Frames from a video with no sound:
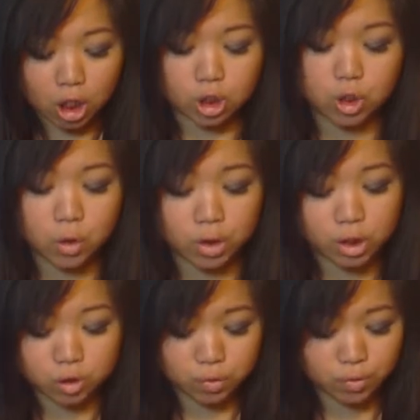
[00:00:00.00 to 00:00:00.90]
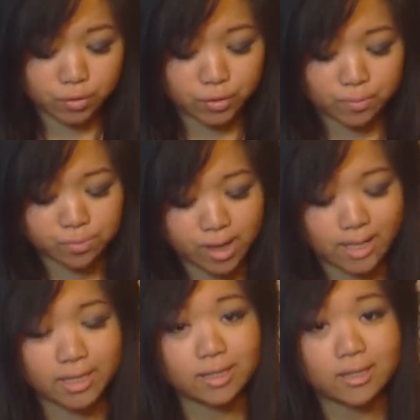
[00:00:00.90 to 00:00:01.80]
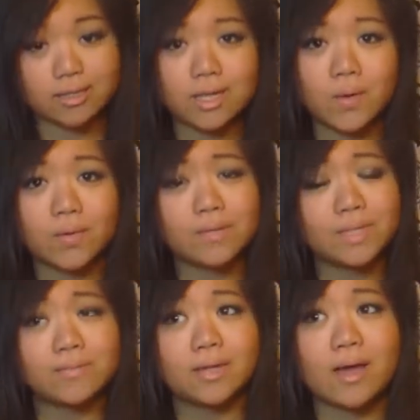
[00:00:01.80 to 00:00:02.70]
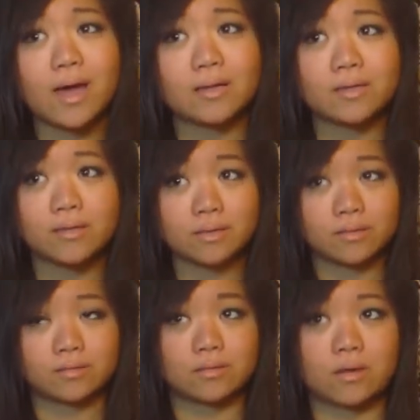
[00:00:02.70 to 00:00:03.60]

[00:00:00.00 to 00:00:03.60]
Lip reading: don't control their bratty kids. And what I mean by that is,